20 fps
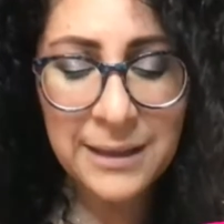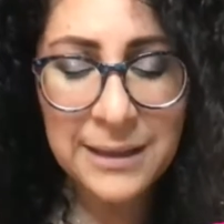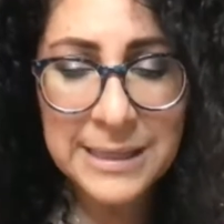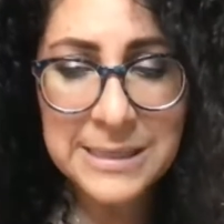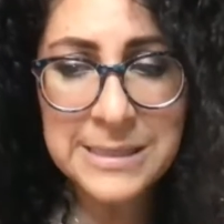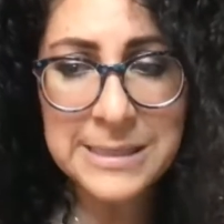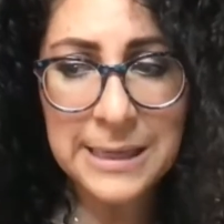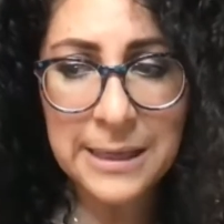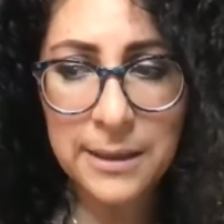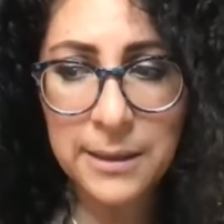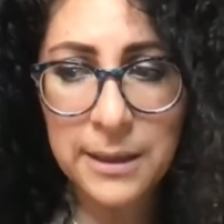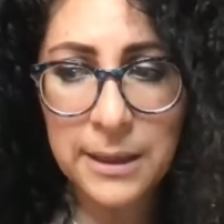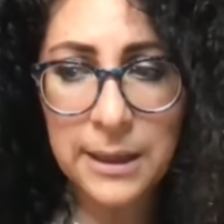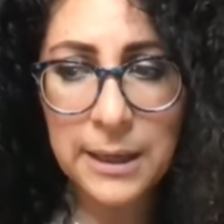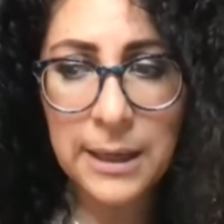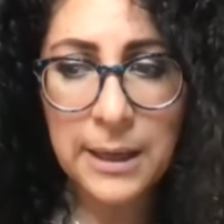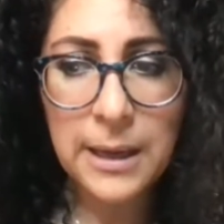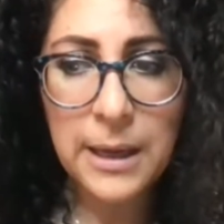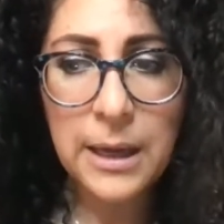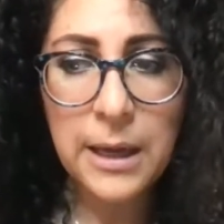listen,
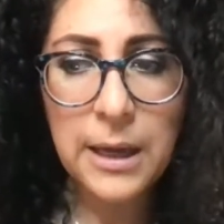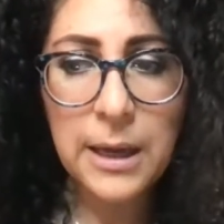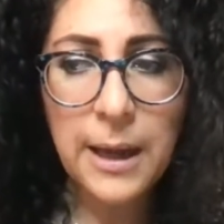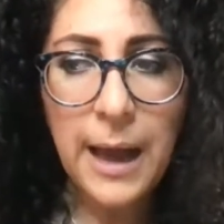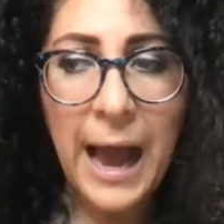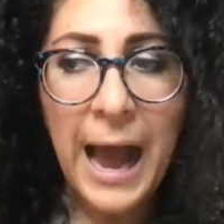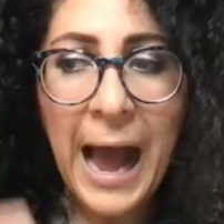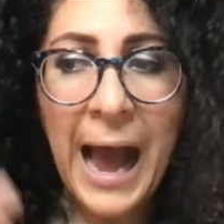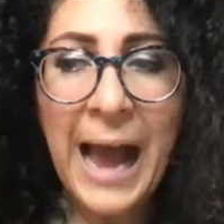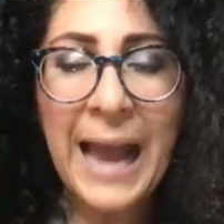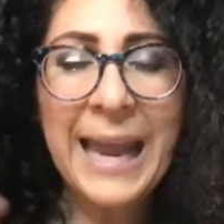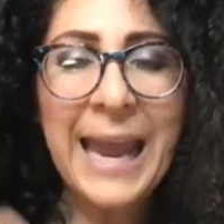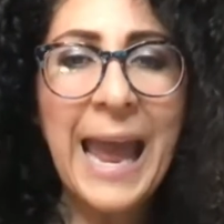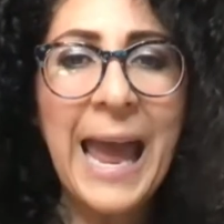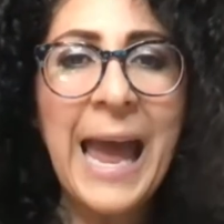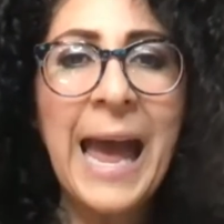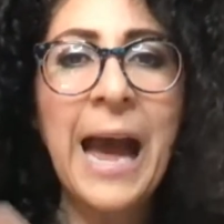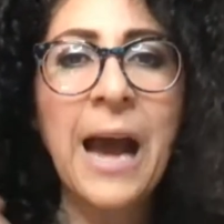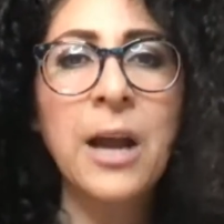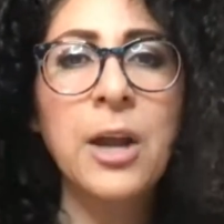I
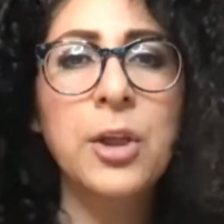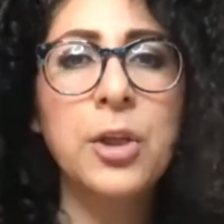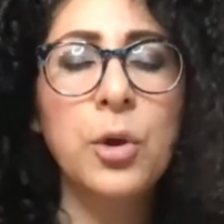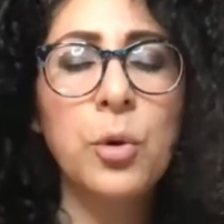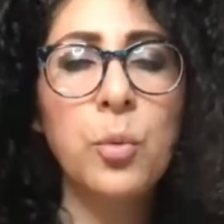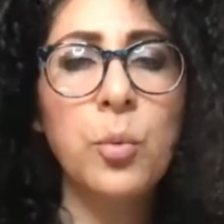act the